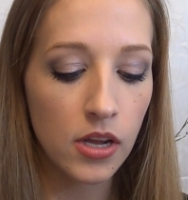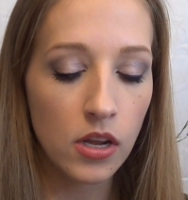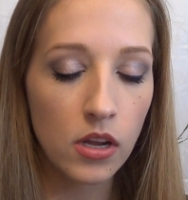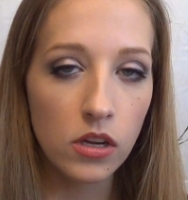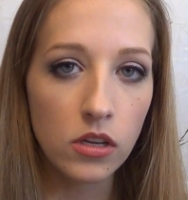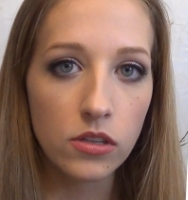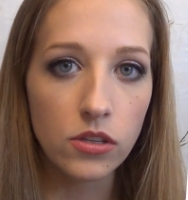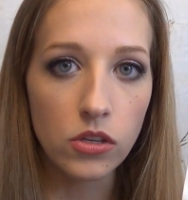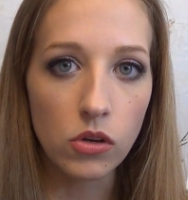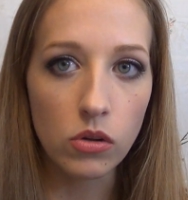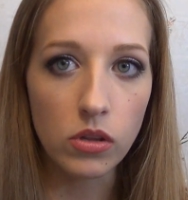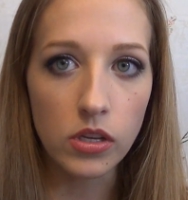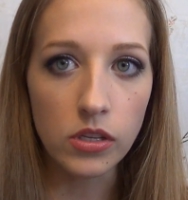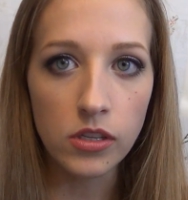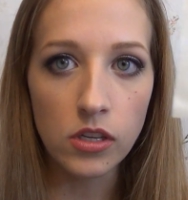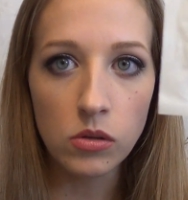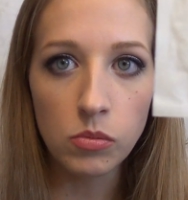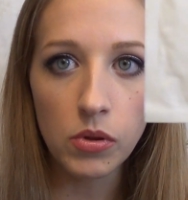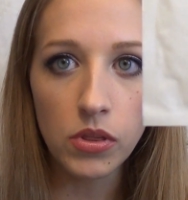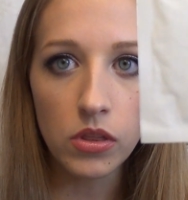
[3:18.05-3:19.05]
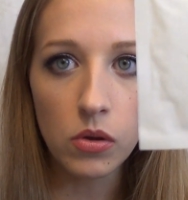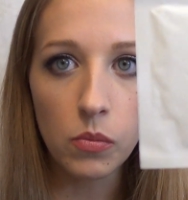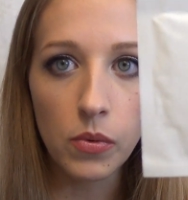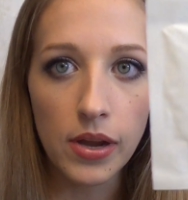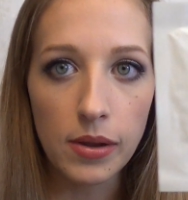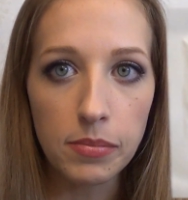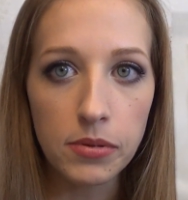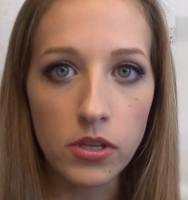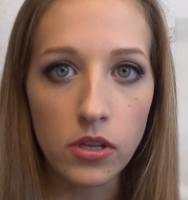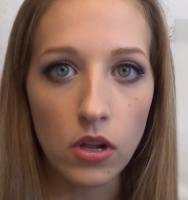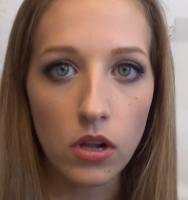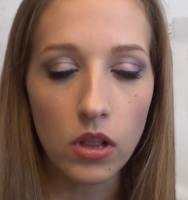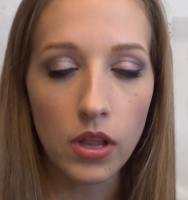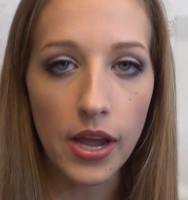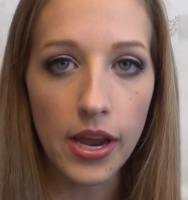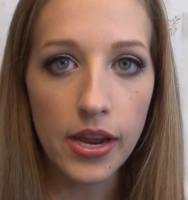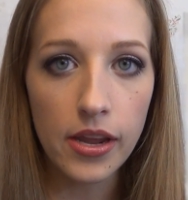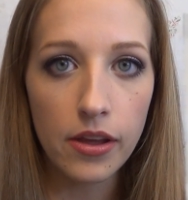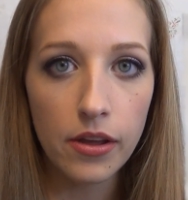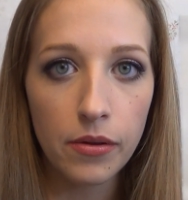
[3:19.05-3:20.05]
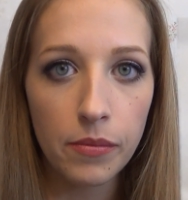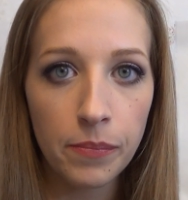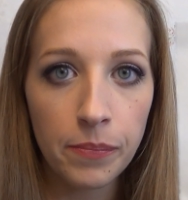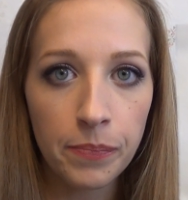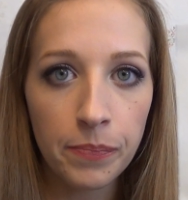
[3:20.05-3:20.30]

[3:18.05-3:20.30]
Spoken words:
So this is what the wipes look like.